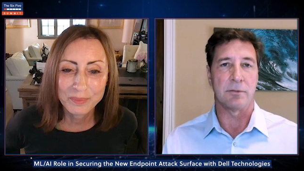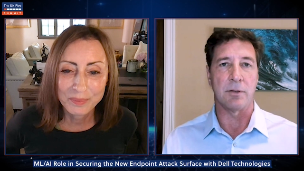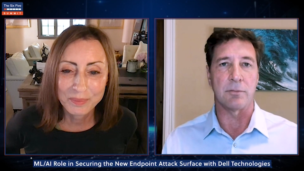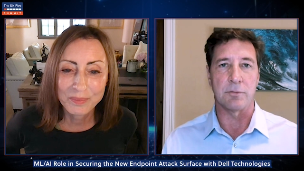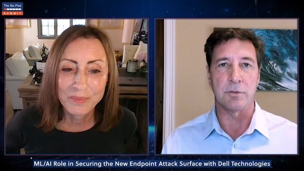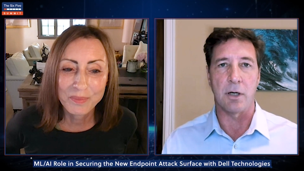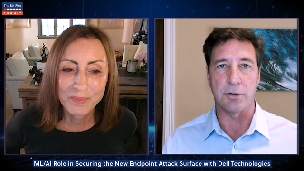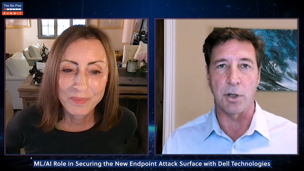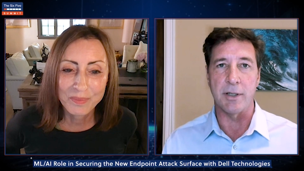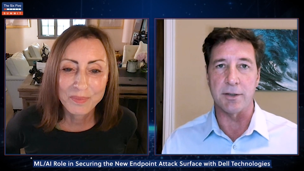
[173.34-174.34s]
Speaker 1: you, know, you
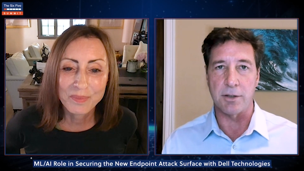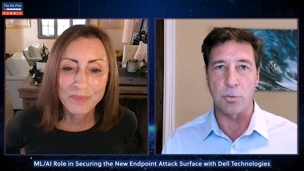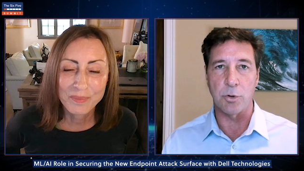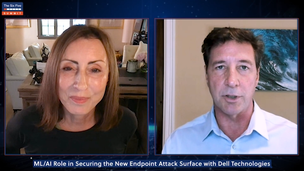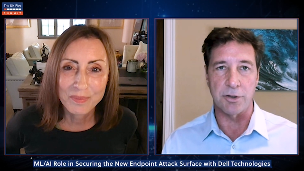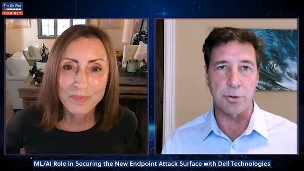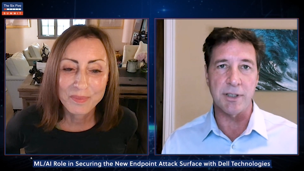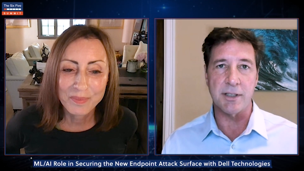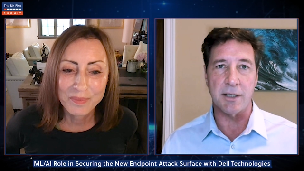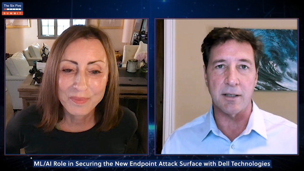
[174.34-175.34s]
all know, in, the word
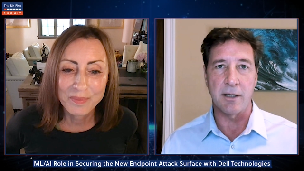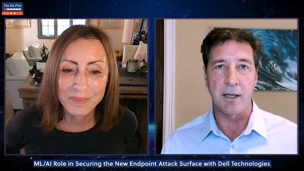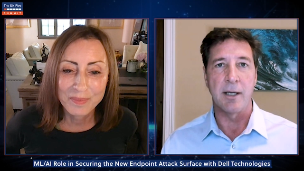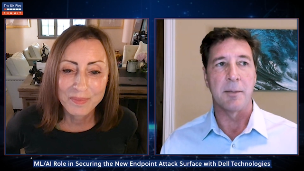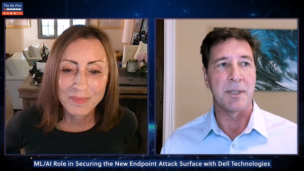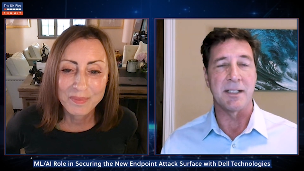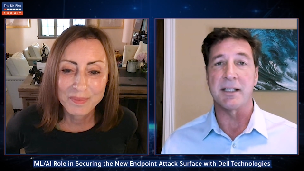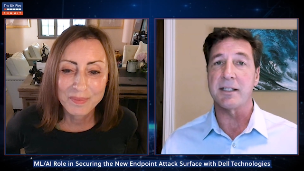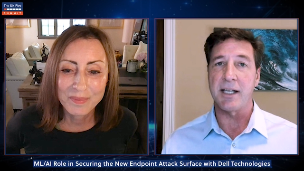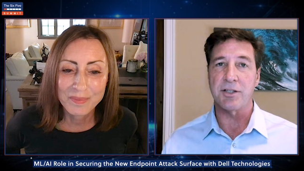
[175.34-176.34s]
intrinsic means
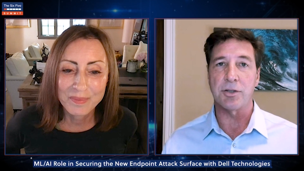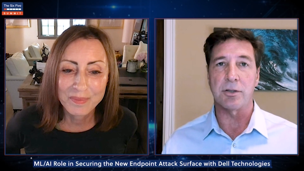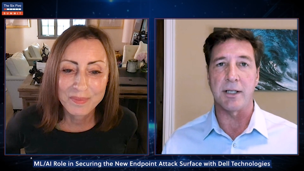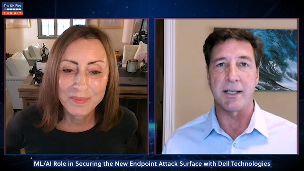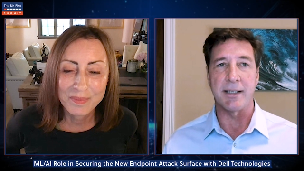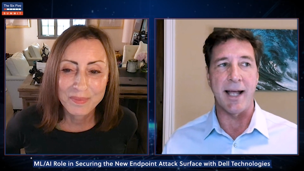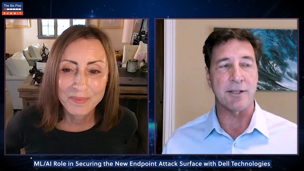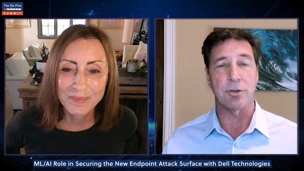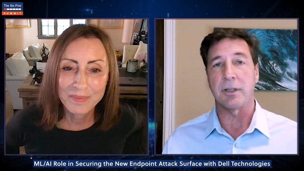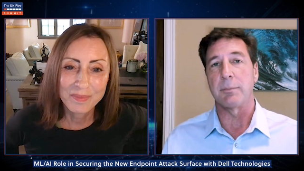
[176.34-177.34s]
essential and
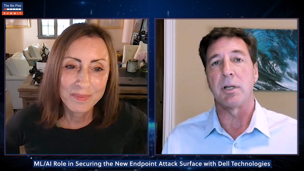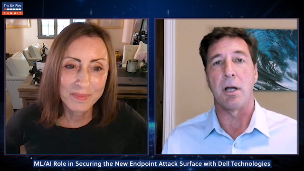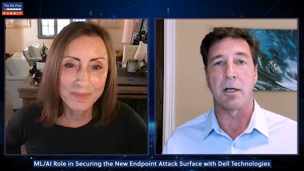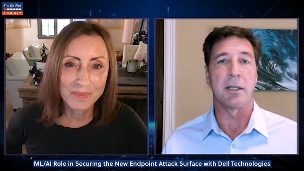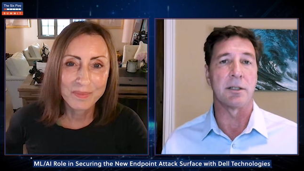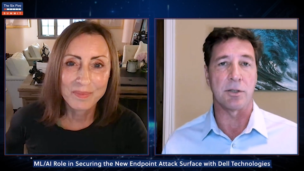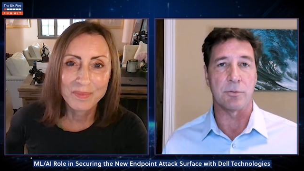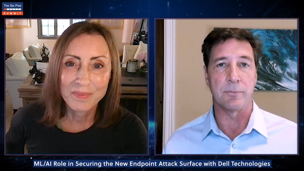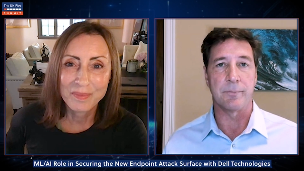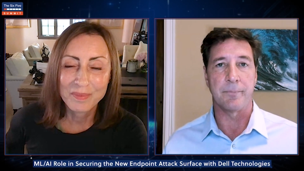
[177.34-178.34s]
naturally belonging to
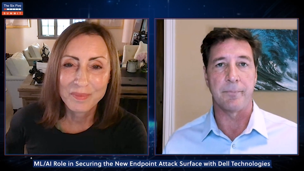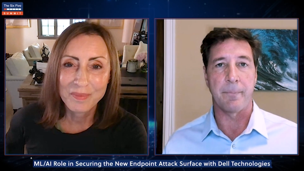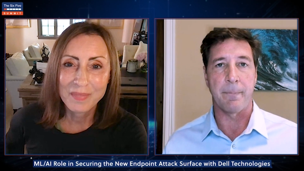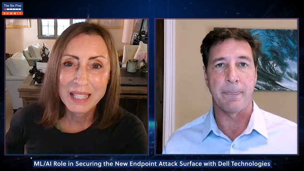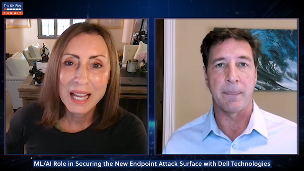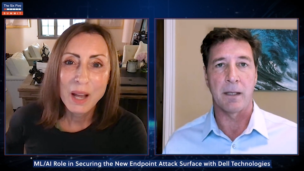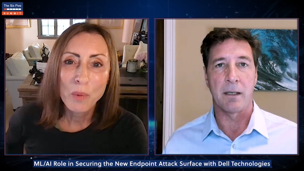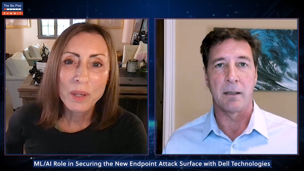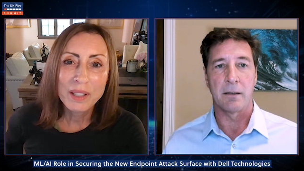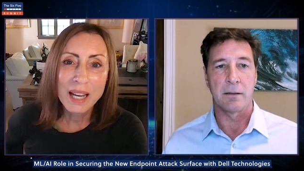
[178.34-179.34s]

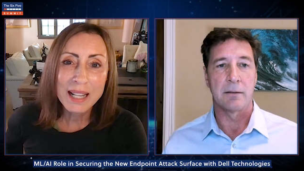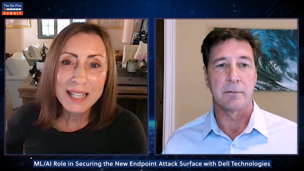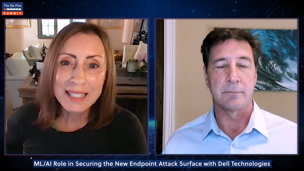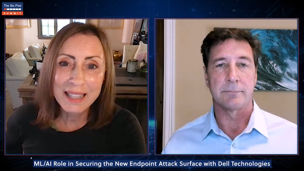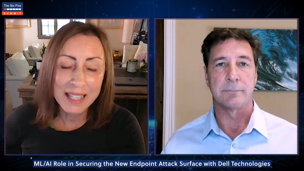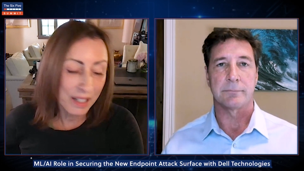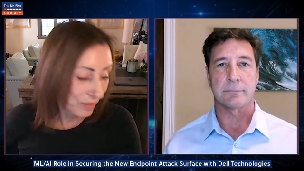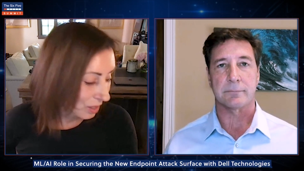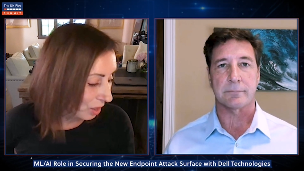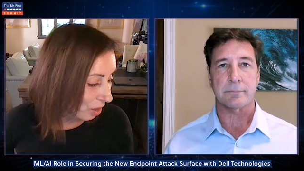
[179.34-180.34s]
Speaker 2: well, and I like to think of
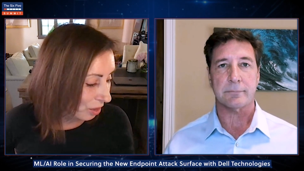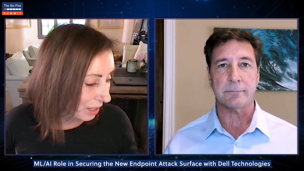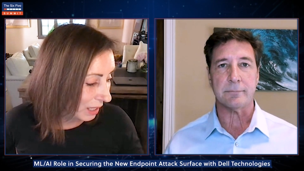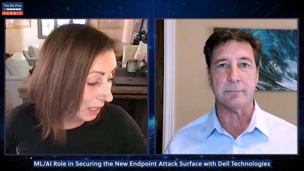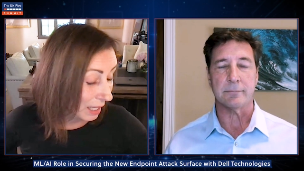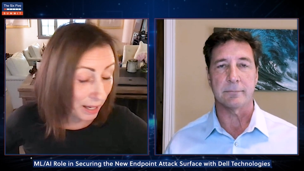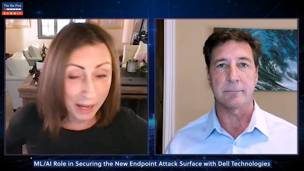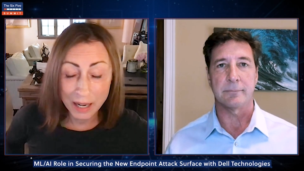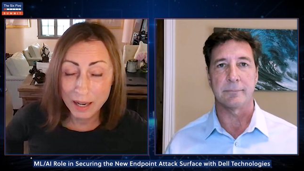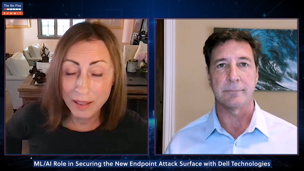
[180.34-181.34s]
security, and I, and I